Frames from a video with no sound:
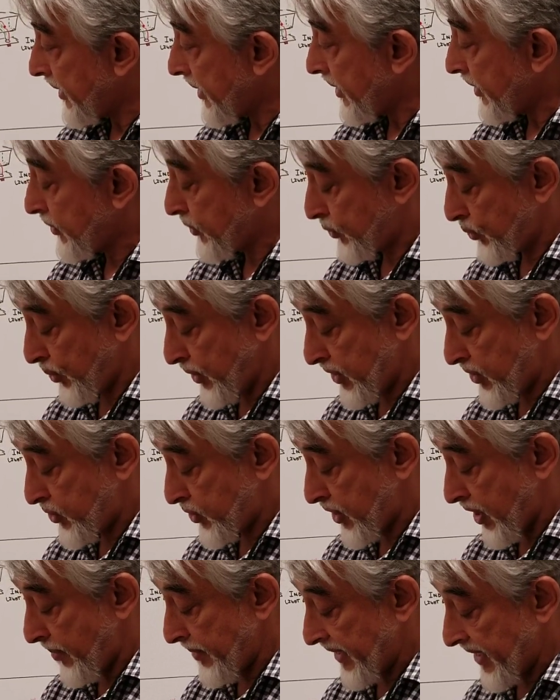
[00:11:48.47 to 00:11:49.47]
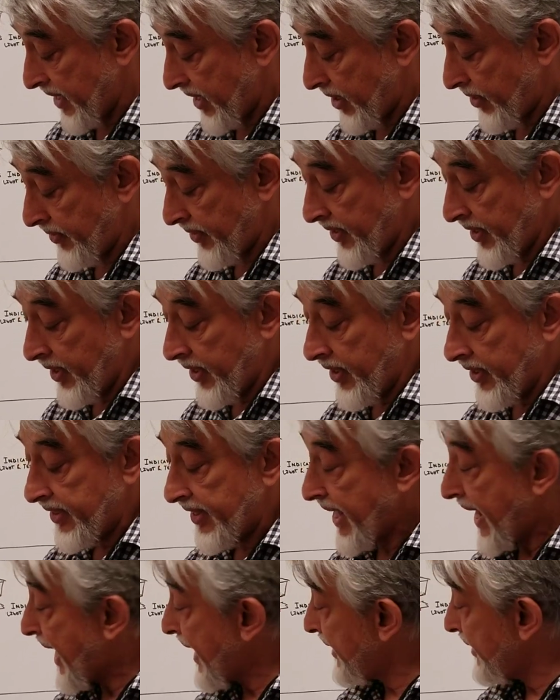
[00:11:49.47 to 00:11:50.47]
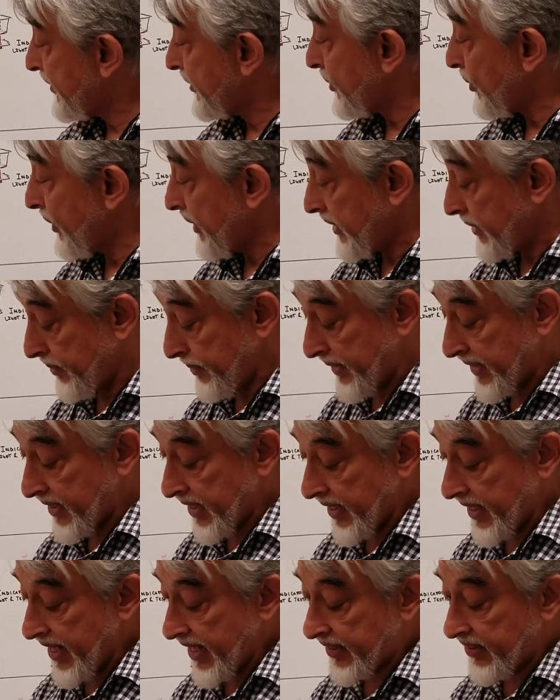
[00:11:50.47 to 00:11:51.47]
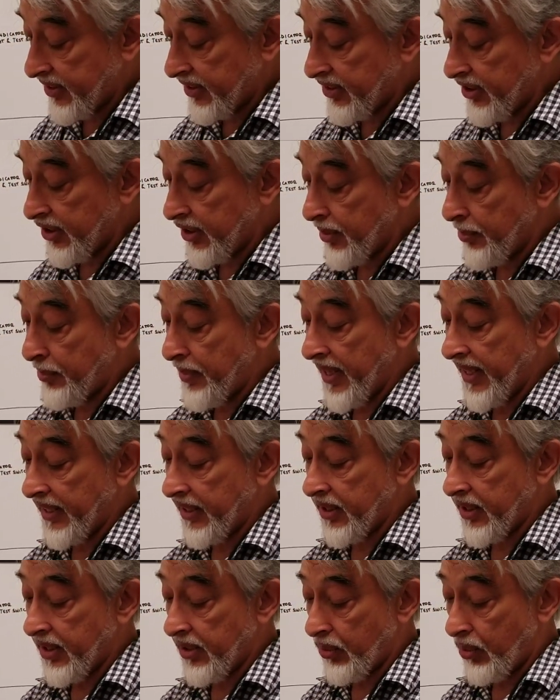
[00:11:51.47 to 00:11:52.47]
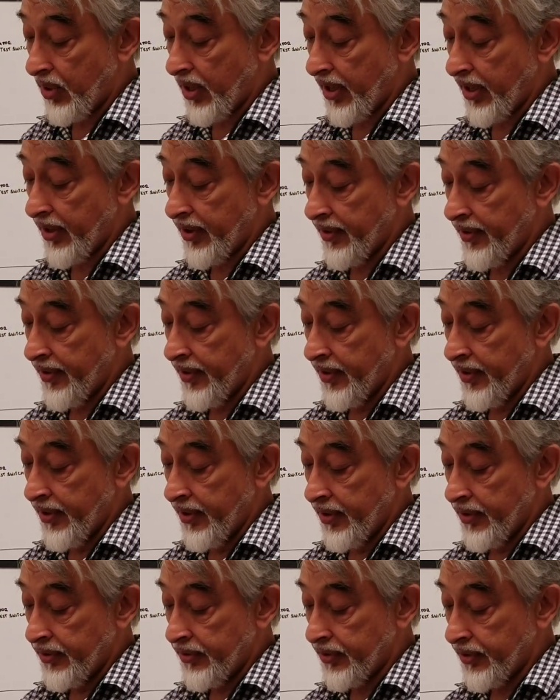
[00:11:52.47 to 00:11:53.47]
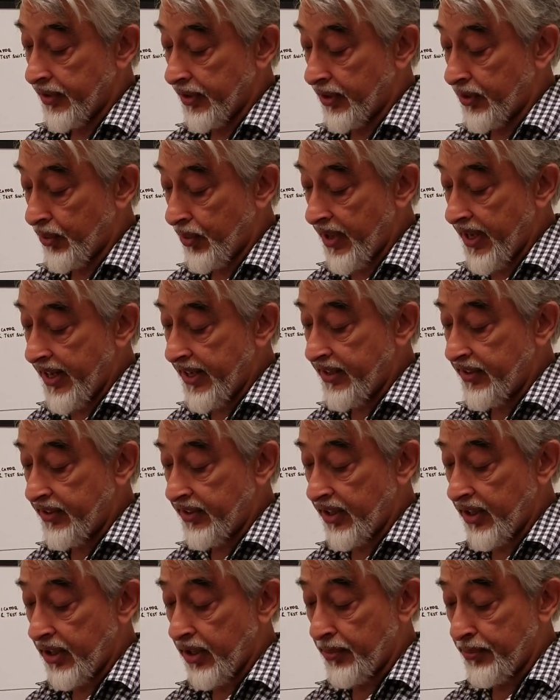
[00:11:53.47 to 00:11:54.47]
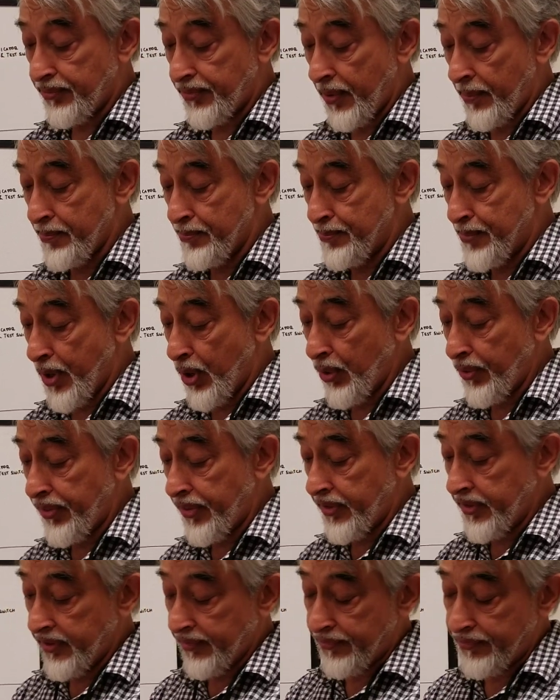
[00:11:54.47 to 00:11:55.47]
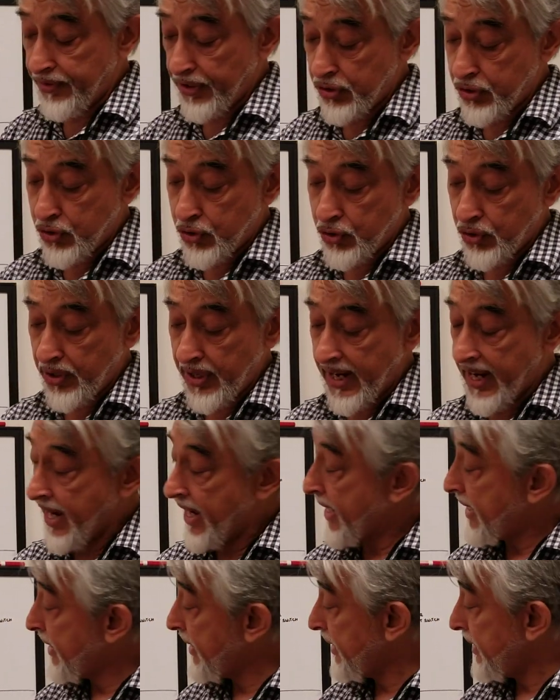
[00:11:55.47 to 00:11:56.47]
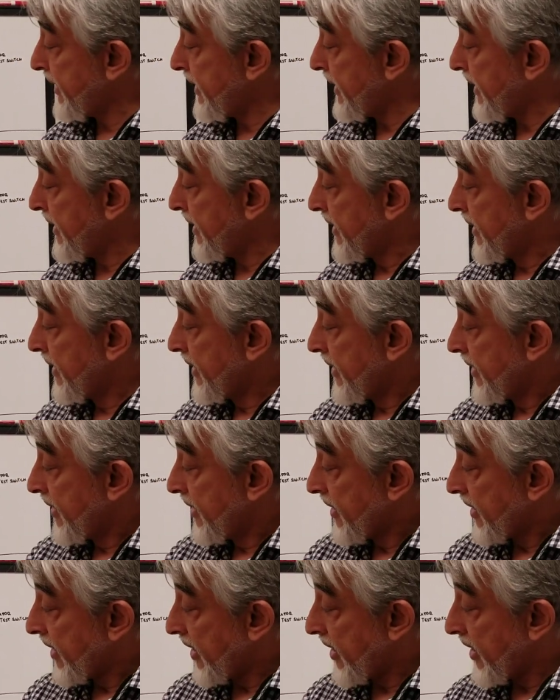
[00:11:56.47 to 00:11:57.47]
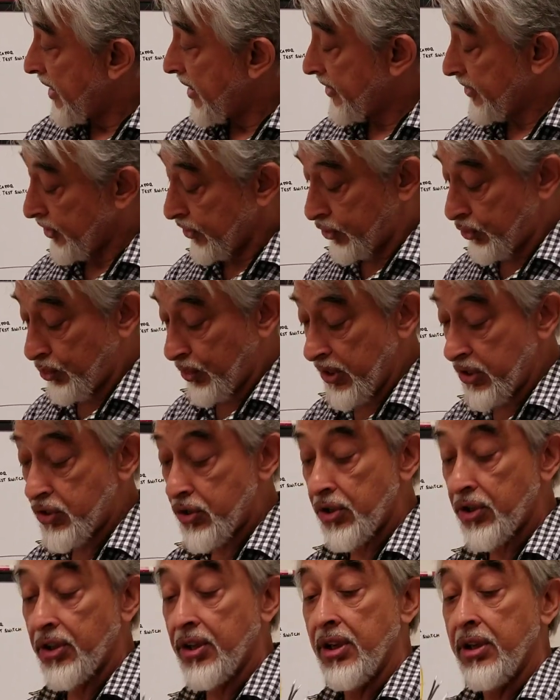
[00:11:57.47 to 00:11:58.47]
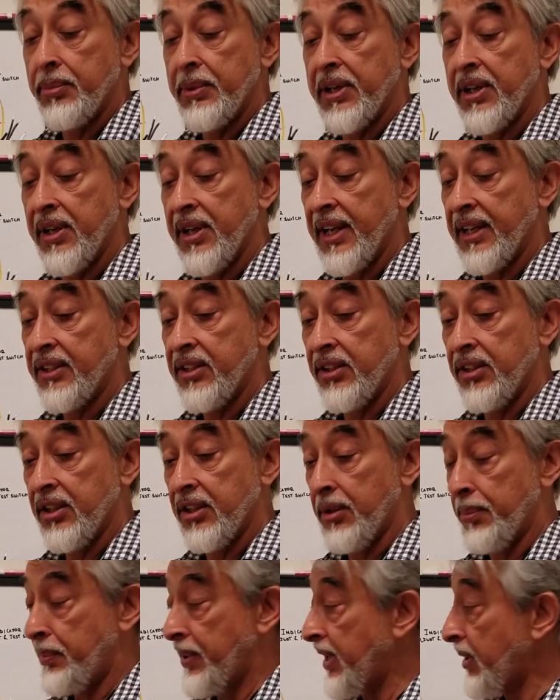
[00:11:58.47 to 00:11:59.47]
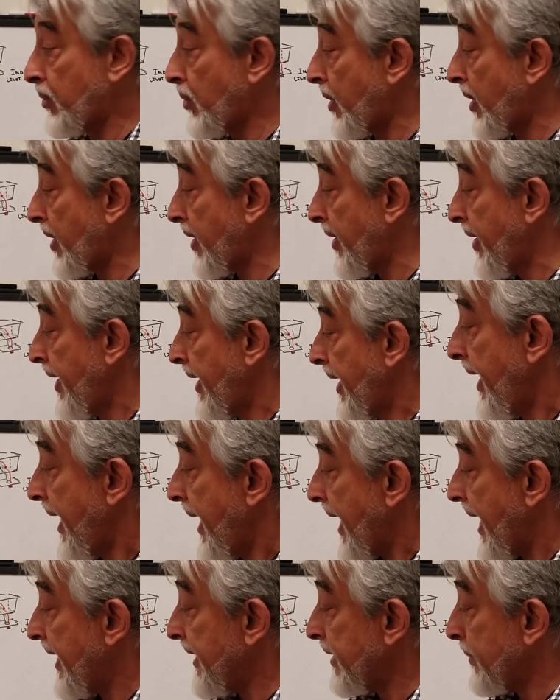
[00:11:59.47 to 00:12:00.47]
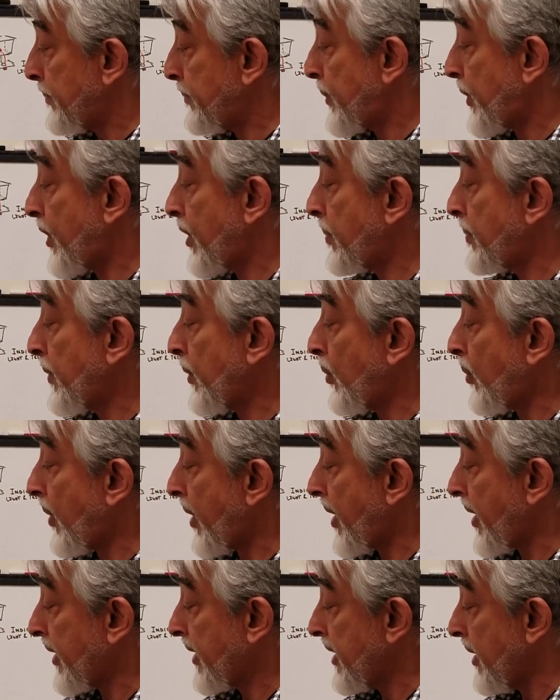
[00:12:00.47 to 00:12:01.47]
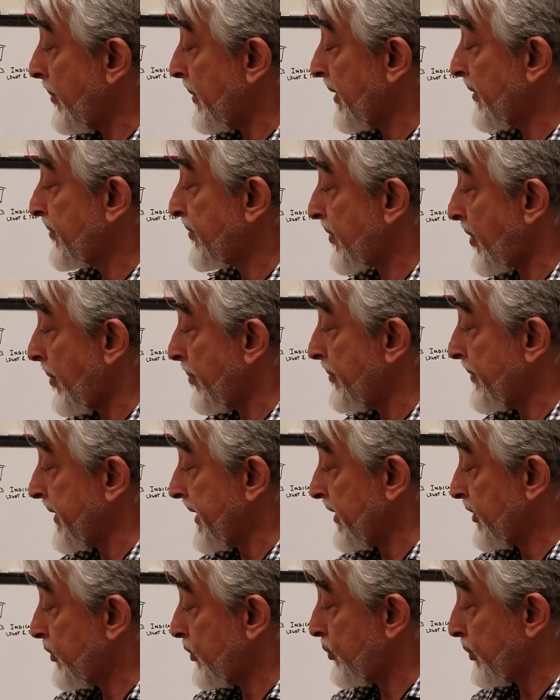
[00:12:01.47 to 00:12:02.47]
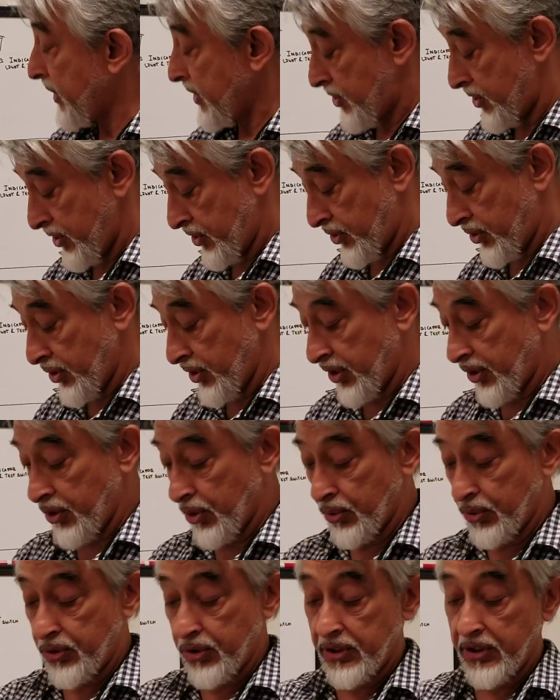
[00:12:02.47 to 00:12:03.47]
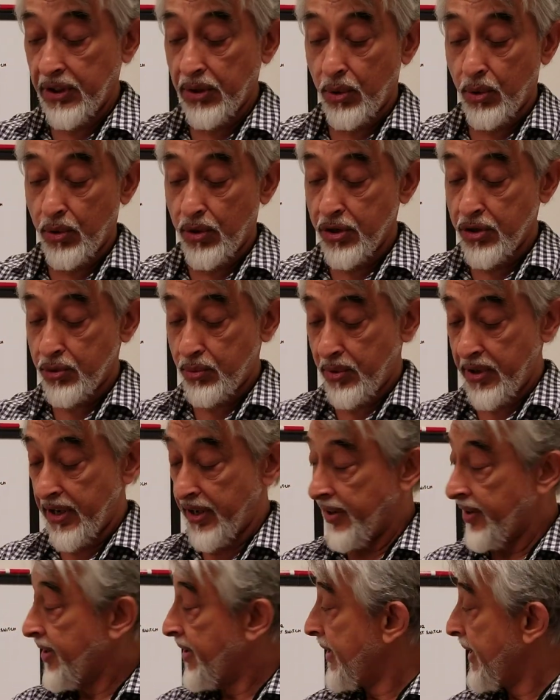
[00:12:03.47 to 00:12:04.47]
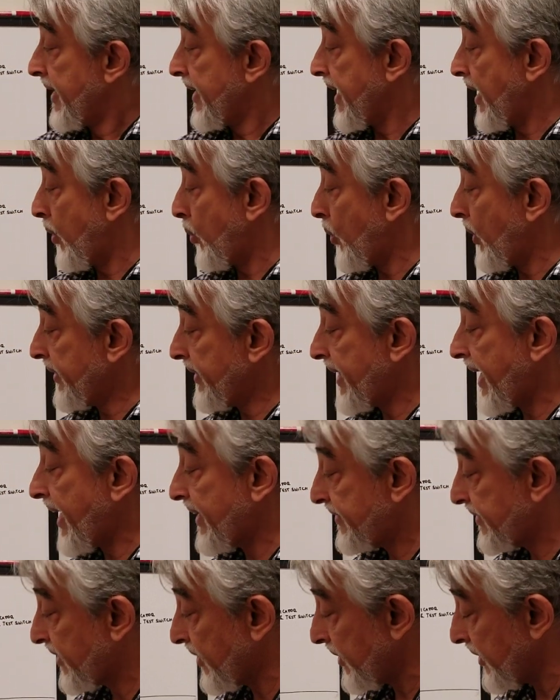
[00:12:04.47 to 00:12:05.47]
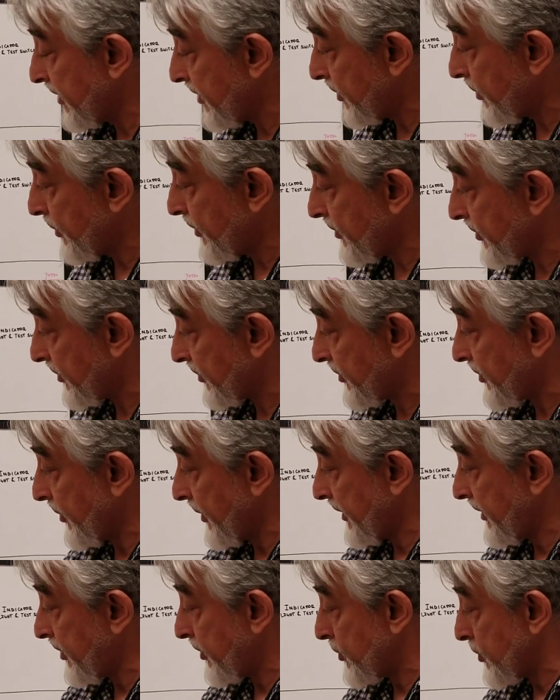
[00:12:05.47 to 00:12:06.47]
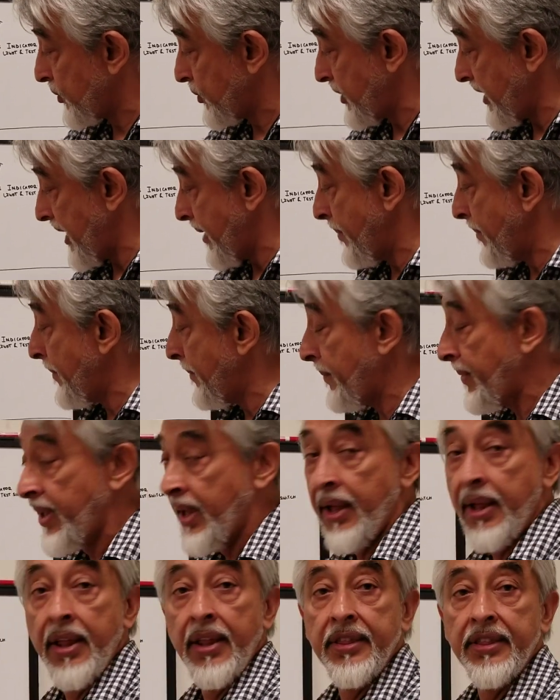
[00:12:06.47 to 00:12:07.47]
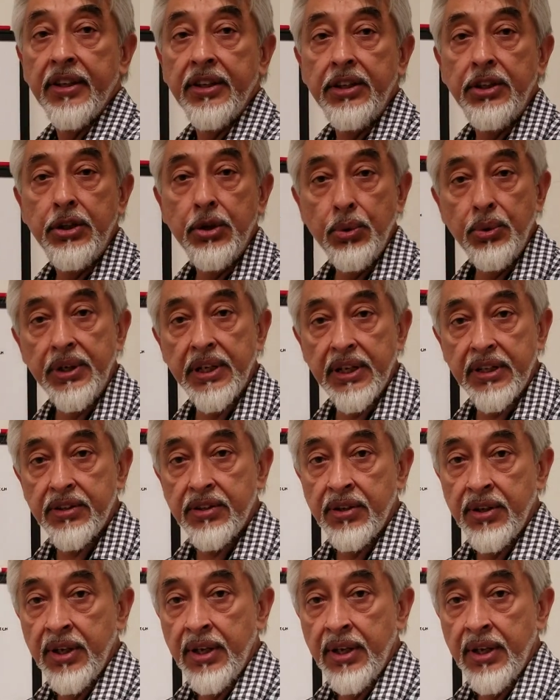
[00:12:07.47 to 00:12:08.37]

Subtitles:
switch coming out. That is going to be connected to the pink wire. So the gray from both the fixture and the switch are going to be connected to the pink wire, and the purple wire coming from the switch is going to go to the orange wire. Now what that's going to do is it's going to dim the unit